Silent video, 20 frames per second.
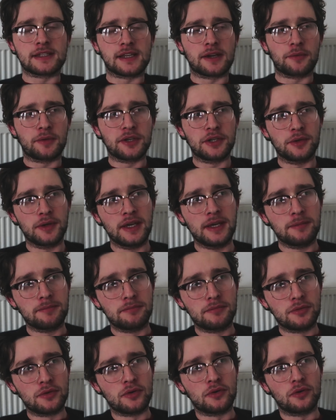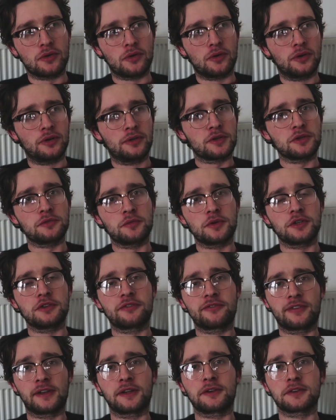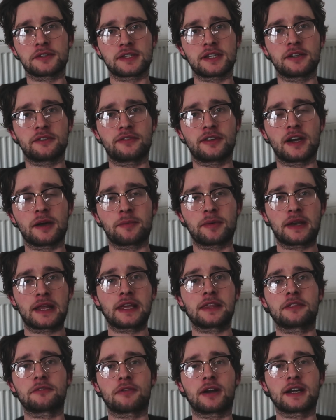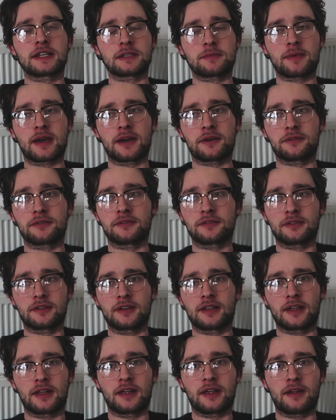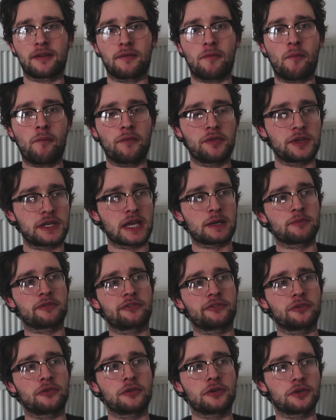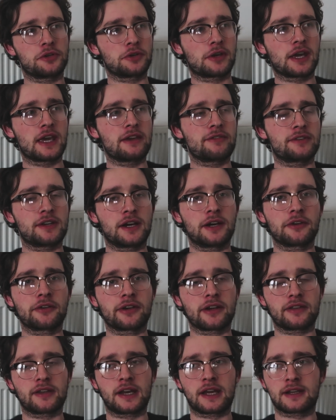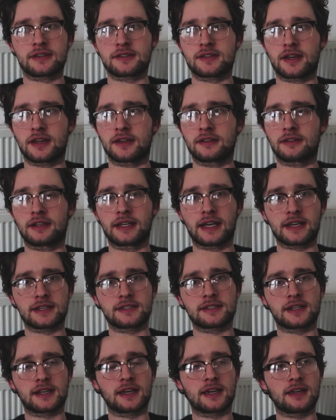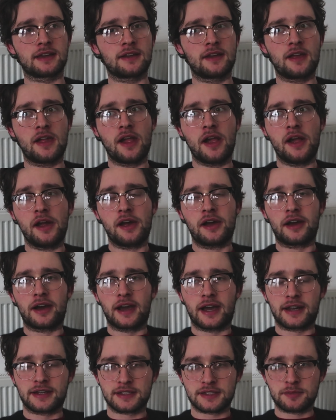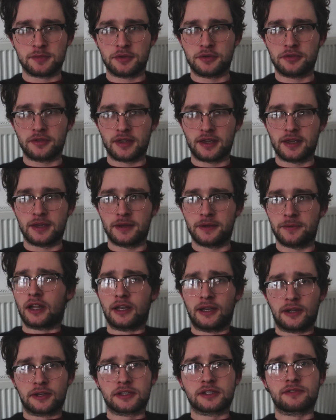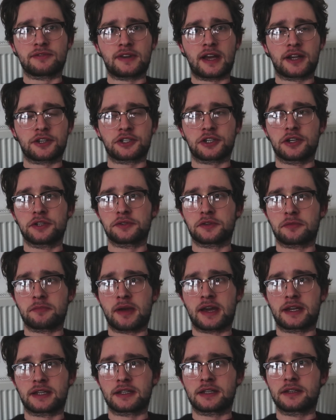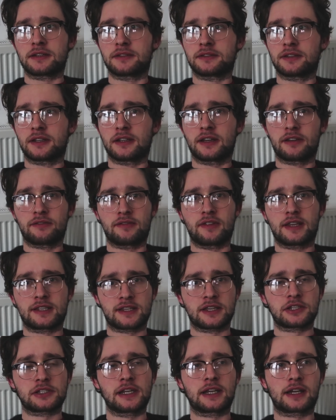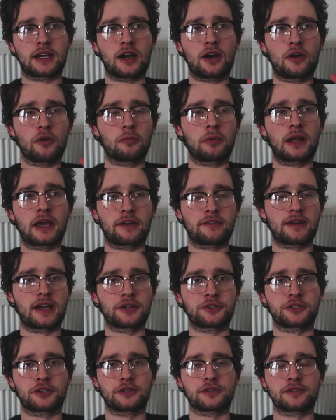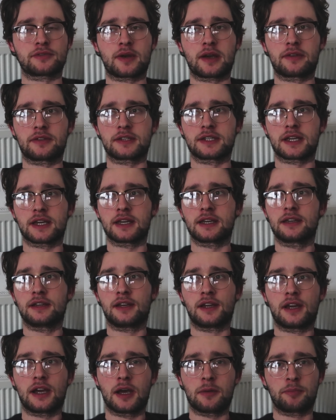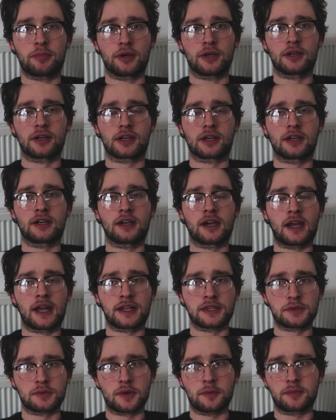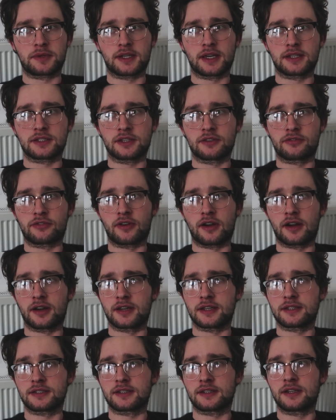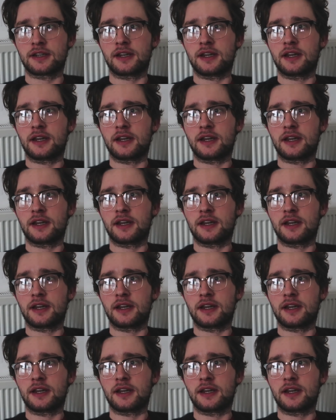It's like when you eat more, when you fill yourself up and eat the right amount the day before, you get even hungrier the next day. Like yesterday, I had a smoothie, a lot of nachos with Maddie, essentially like a whole plate of nachos throughout the day, a burger and sweet potato fries,